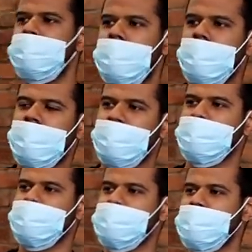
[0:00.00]
What?
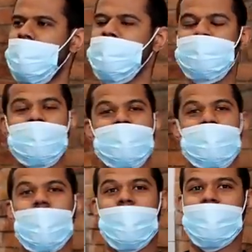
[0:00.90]
Depends which
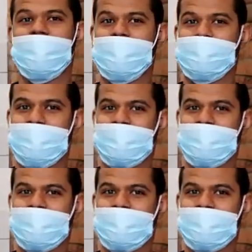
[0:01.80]
site.